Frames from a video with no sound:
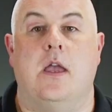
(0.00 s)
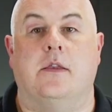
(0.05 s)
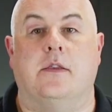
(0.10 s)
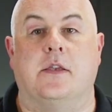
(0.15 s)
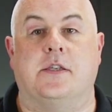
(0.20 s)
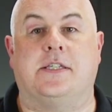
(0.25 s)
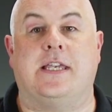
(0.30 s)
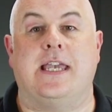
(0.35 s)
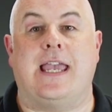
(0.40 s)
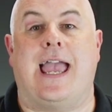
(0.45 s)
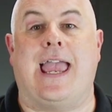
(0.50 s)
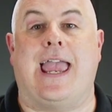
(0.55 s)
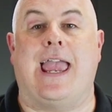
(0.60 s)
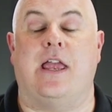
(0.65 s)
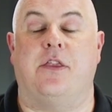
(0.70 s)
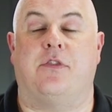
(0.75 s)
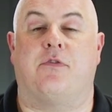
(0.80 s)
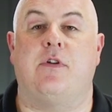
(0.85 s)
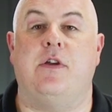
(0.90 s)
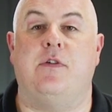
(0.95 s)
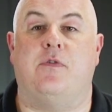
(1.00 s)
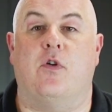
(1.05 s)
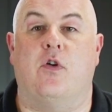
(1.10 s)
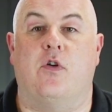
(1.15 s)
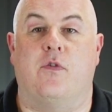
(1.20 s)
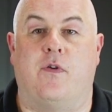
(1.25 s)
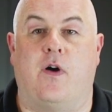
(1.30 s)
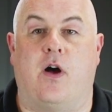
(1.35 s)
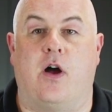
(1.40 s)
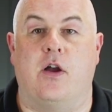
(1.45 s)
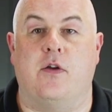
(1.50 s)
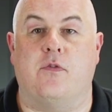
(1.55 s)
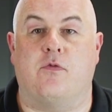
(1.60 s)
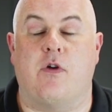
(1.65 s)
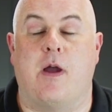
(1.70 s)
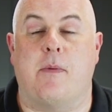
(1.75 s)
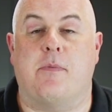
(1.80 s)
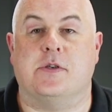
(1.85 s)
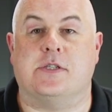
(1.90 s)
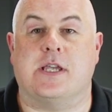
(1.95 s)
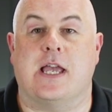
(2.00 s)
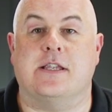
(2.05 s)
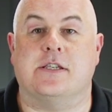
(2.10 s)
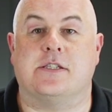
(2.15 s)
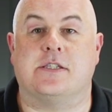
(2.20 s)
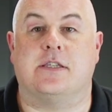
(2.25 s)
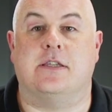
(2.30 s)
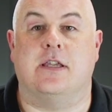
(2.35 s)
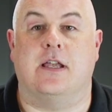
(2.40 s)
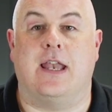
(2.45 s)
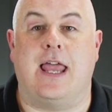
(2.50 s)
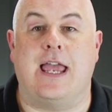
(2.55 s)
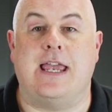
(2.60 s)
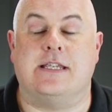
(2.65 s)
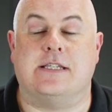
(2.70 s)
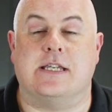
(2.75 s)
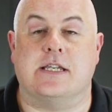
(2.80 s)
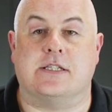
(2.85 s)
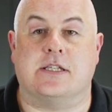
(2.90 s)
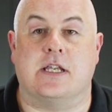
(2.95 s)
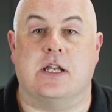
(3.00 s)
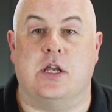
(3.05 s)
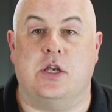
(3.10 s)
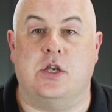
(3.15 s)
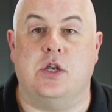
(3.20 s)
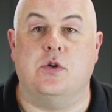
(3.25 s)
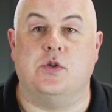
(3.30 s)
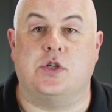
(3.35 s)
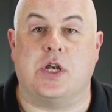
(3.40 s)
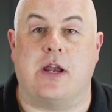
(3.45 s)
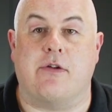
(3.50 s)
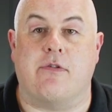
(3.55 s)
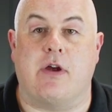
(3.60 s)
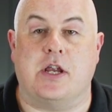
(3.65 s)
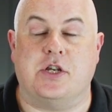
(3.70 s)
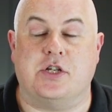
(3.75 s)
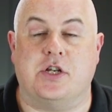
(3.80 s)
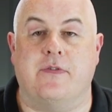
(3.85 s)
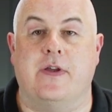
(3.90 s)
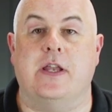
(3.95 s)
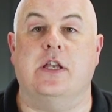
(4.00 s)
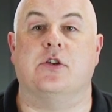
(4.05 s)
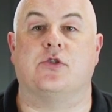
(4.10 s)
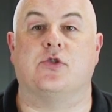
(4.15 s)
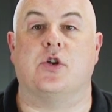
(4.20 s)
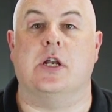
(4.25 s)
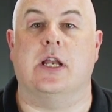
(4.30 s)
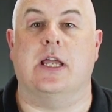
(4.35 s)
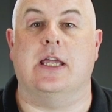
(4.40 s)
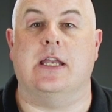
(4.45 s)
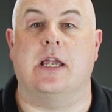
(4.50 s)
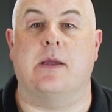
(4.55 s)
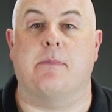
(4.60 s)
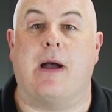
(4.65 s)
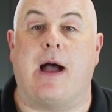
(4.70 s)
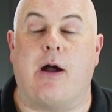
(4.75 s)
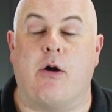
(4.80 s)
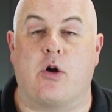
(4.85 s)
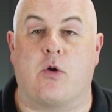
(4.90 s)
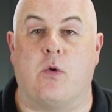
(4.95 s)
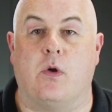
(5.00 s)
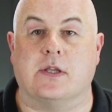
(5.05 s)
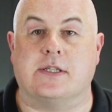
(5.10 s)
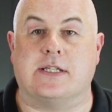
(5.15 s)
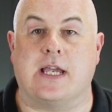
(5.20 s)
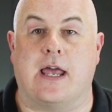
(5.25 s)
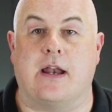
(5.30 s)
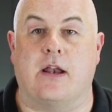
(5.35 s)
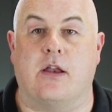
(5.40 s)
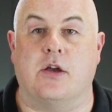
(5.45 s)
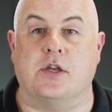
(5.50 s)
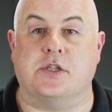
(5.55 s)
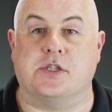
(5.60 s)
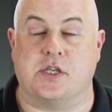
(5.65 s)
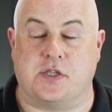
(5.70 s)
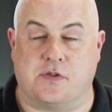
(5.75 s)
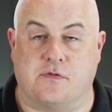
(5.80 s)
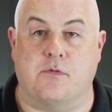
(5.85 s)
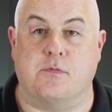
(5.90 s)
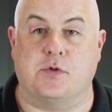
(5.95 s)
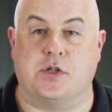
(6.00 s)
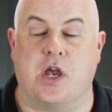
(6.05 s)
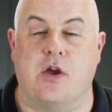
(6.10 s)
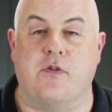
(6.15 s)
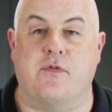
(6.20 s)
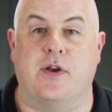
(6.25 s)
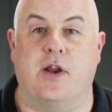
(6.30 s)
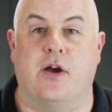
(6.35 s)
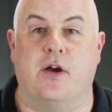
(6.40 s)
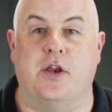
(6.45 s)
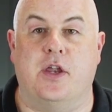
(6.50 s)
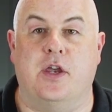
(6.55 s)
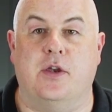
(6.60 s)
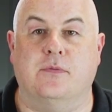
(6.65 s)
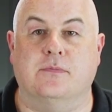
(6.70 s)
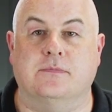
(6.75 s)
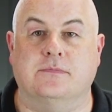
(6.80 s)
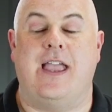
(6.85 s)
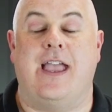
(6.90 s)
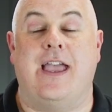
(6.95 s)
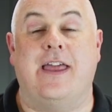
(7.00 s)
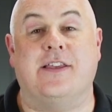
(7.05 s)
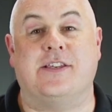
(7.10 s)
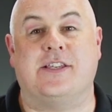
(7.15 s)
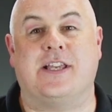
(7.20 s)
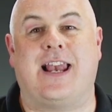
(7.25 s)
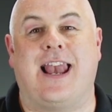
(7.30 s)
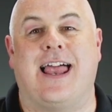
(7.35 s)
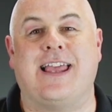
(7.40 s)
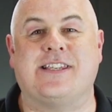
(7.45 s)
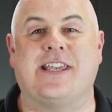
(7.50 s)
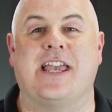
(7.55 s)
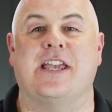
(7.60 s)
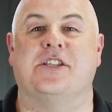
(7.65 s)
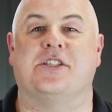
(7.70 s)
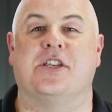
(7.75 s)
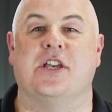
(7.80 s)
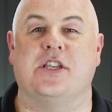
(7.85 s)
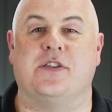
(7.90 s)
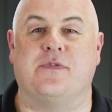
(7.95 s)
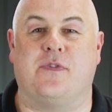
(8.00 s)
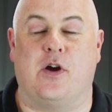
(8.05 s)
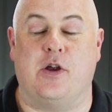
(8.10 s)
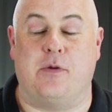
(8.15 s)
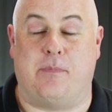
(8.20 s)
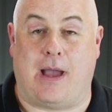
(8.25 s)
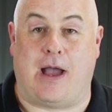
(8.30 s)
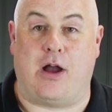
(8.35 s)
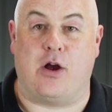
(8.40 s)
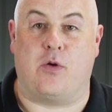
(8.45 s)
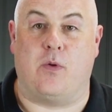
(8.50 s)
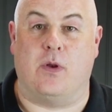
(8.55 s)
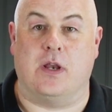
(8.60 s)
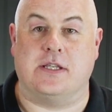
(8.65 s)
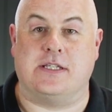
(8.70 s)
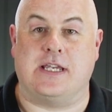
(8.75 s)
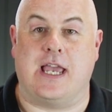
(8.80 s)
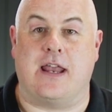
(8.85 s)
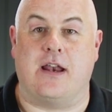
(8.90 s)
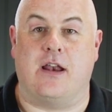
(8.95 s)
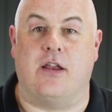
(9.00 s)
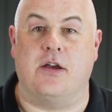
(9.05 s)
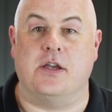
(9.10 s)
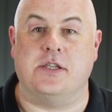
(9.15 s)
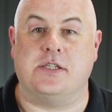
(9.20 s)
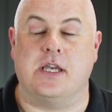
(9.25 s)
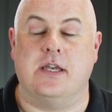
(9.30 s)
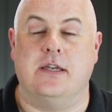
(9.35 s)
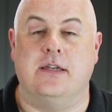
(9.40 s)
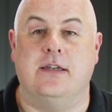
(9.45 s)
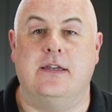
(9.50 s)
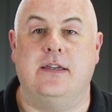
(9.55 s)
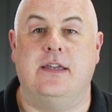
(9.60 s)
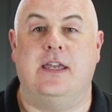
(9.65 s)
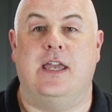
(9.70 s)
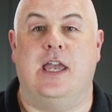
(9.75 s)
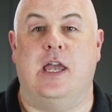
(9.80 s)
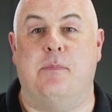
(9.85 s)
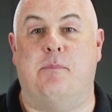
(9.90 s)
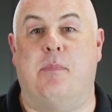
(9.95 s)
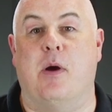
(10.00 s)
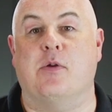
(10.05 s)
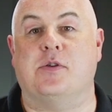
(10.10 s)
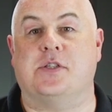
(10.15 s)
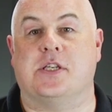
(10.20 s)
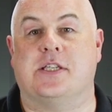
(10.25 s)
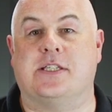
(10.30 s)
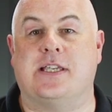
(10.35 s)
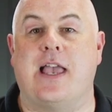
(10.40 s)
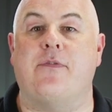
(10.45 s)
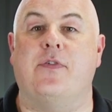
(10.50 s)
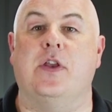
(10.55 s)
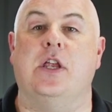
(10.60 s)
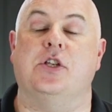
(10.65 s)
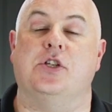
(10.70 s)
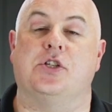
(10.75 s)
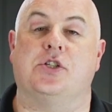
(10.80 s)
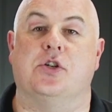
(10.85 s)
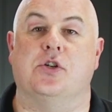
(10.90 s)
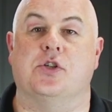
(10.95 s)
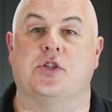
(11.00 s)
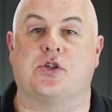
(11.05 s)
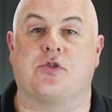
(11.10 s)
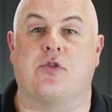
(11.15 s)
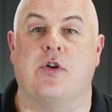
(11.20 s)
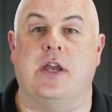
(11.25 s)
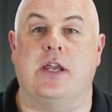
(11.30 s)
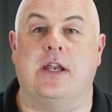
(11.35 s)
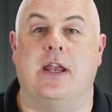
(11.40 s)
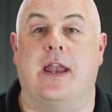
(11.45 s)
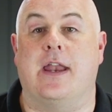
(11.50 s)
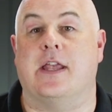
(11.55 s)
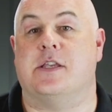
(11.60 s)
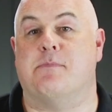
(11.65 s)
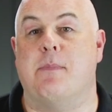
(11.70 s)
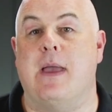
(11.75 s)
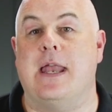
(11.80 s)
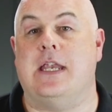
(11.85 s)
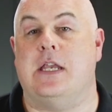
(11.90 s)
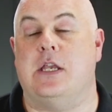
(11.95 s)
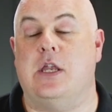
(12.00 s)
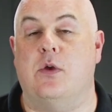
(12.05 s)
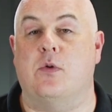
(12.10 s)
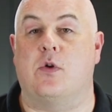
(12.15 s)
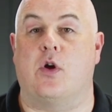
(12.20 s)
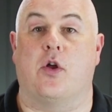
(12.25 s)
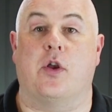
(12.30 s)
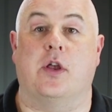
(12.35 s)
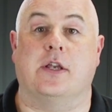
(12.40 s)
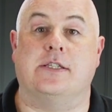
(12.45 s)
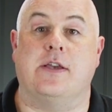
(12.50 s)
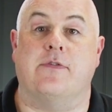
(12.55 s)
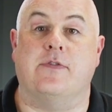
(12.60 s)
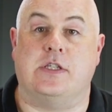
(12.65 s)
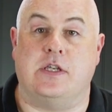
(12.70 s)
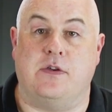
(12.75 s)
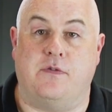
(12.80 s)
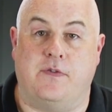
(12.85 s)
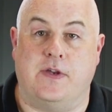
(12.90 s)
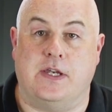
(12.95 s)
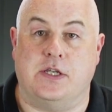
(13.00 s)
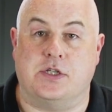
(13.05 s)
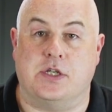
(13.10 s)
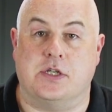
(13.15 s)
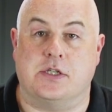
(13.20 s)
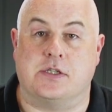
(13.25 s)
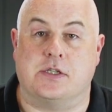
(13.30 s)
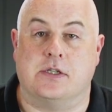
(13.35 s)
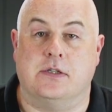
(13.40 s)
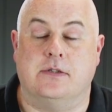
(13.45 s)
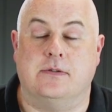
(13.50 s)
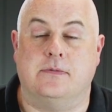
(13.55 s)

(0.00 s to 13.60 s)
The CA8345 represents the latest in a new generation of industry-leading power quality analysers from Chauvin Arnoux. It is a Class A certified power quality analyser. It boasts a 7-inch touchscreen and has many new connectivity features.